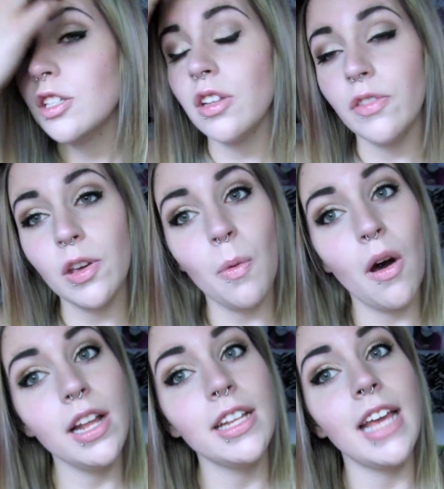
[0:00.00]
So if you
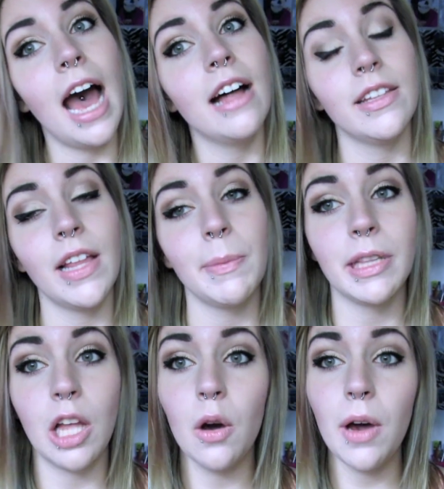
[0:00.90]
want, yeah, I'll leave it
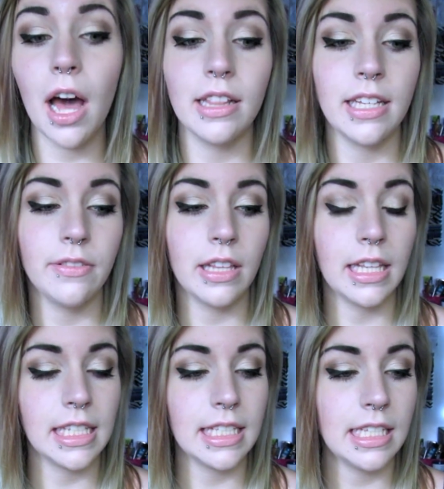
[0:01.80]
below. I'll leave the
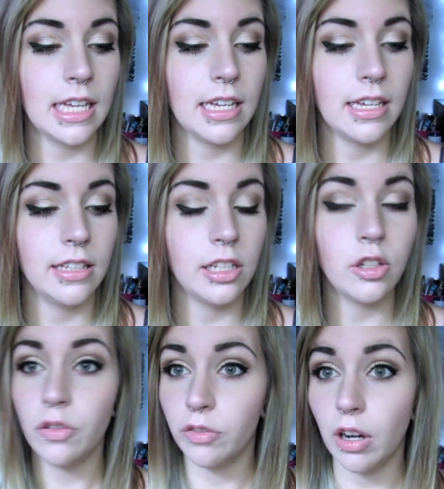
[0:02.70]
links to the
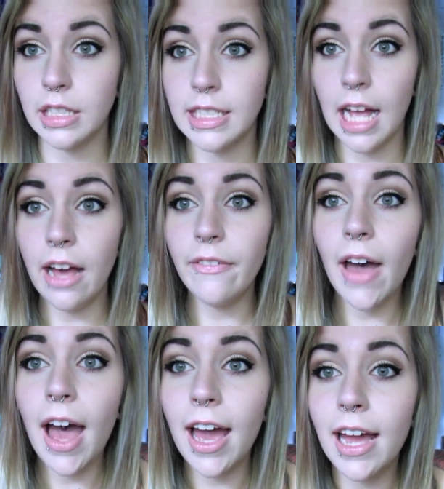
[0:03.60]
Newfrog stuff
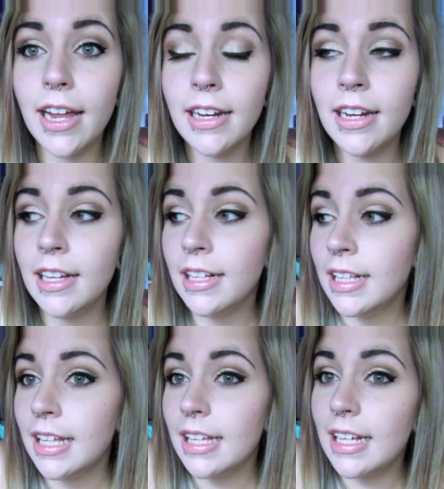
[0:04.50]
and
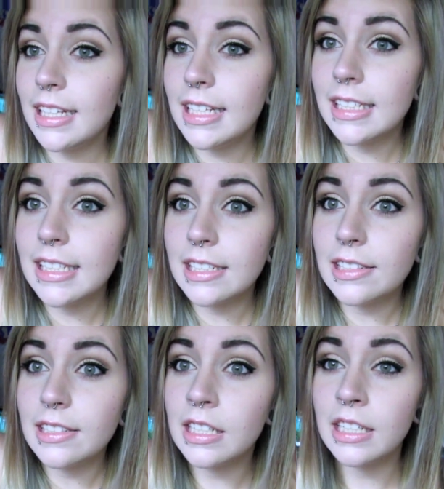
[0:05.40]
I think there's
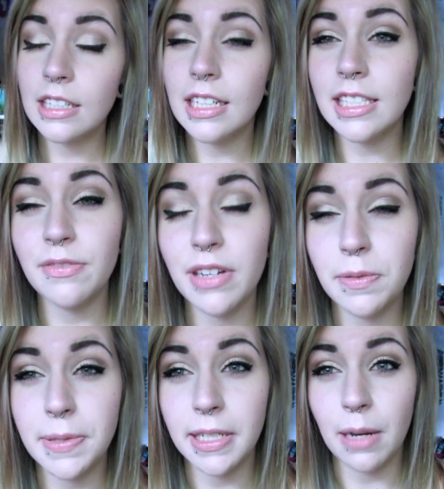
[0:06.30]
all lots of
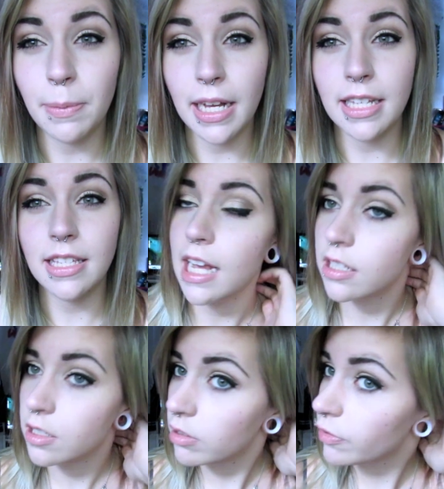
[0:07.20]
videos to come guys.
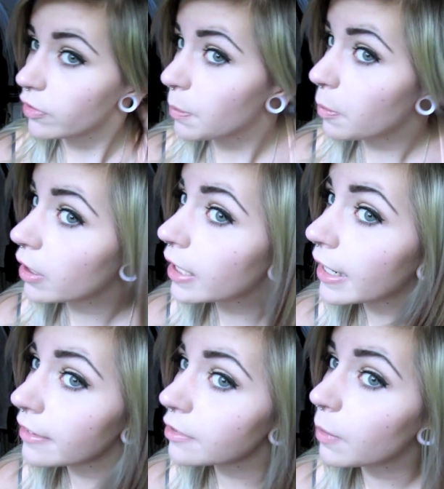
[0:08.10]
And sorry for the boring
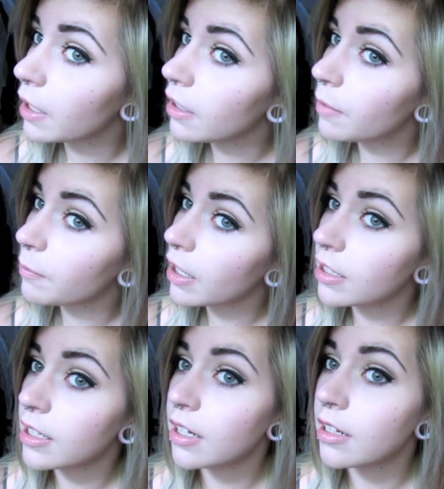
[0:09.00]
hair as well. I'm not
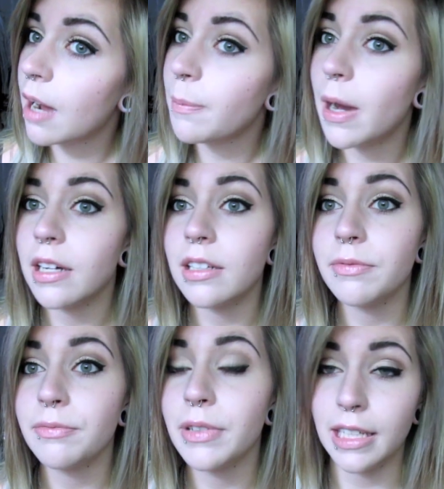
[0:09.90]
I'm not
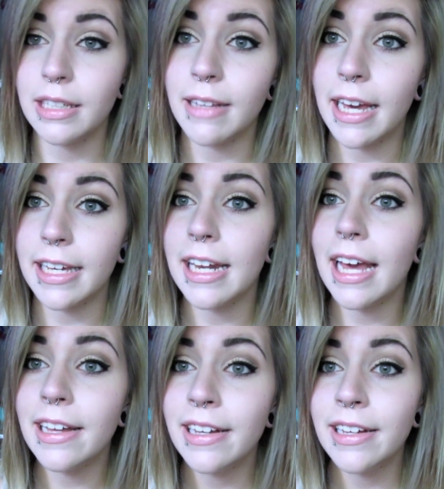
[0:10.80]
really liking
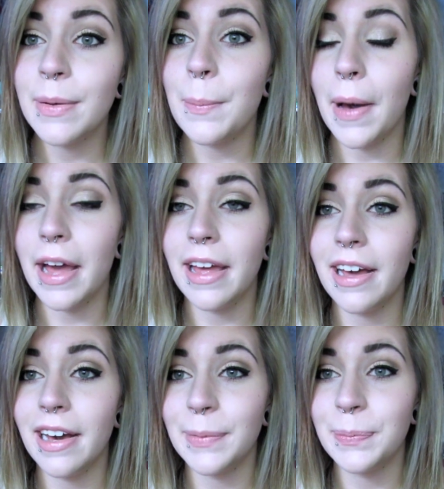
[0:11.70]
it, but
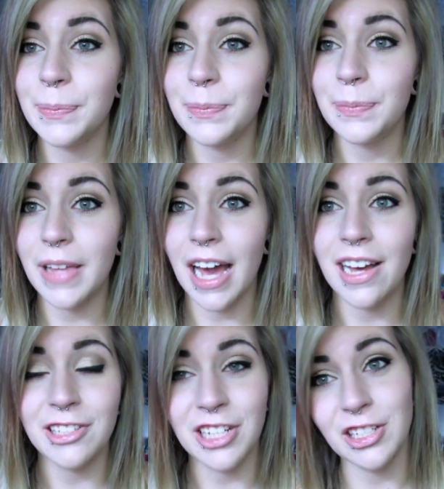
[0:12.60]
um yeah,
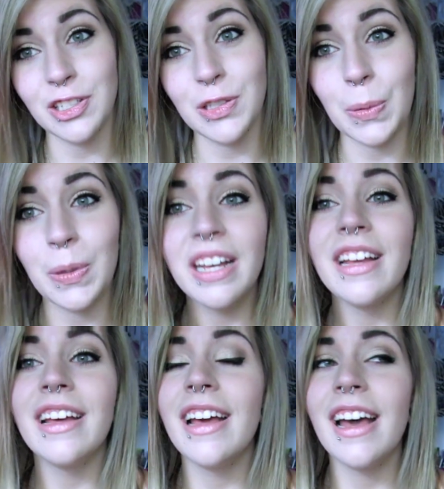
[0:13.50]
I'll change it soon.
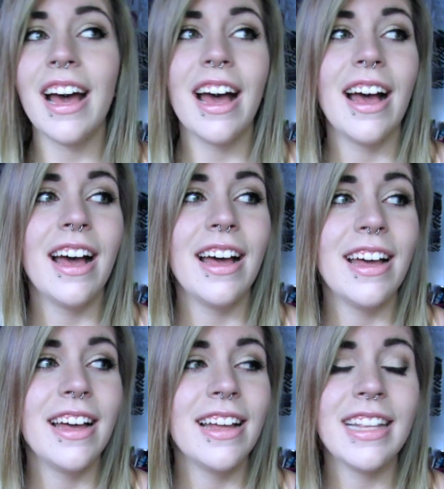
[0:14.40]
Uh,
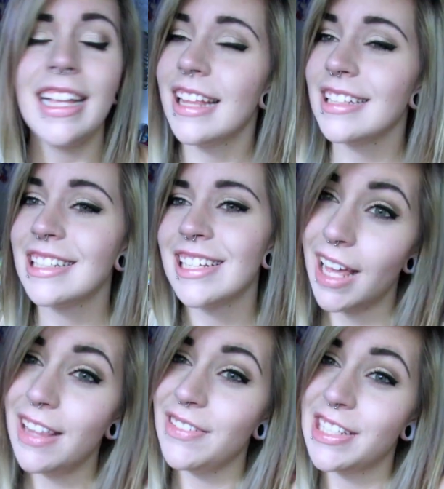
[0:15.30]
I think that's all.
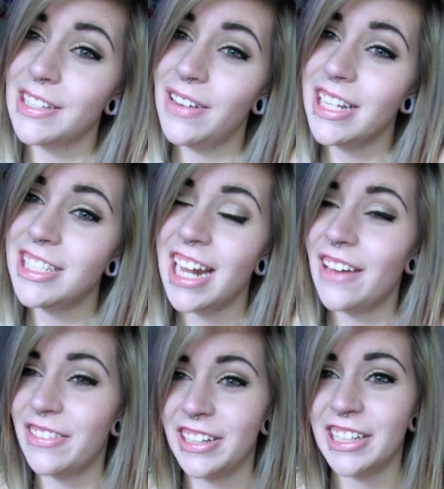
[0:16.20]
I love you so much and
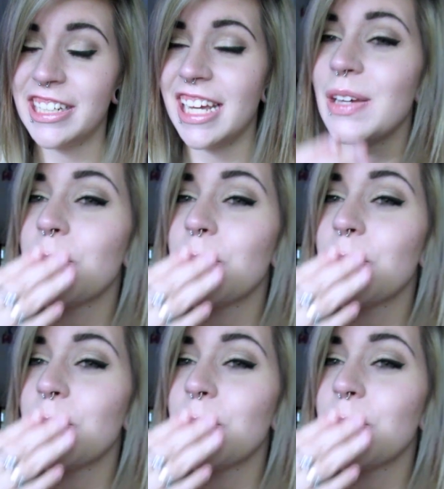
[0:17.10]
have a really good day.